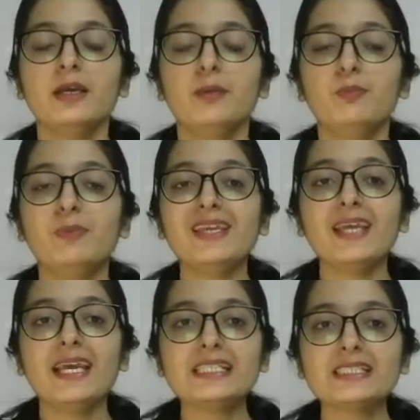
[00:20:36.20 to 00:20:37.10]

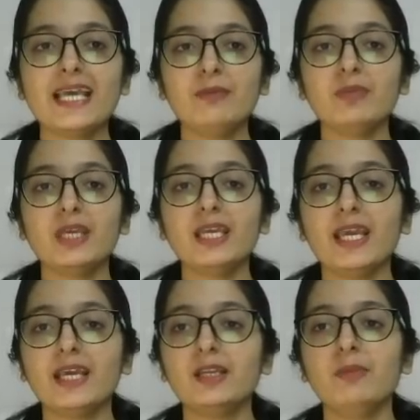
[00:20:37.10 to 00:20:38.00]

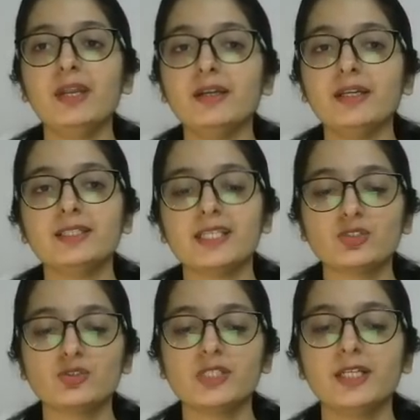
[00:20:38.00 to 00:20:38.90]
PSMA agreement, it is
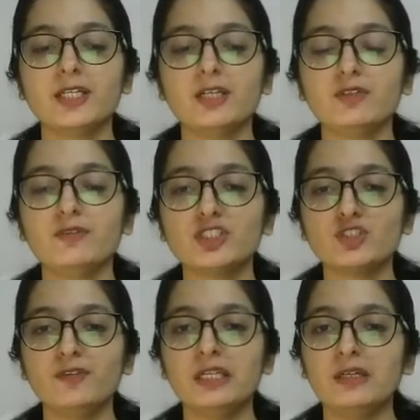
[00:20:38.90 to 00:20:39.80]
associated with which
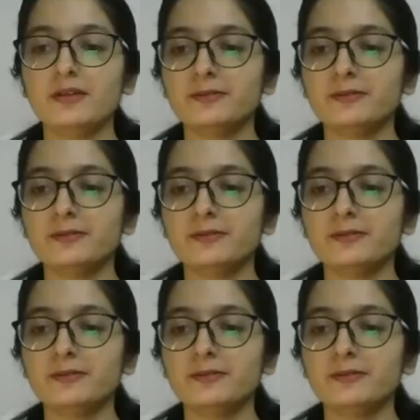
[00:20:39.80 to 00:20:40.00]
field?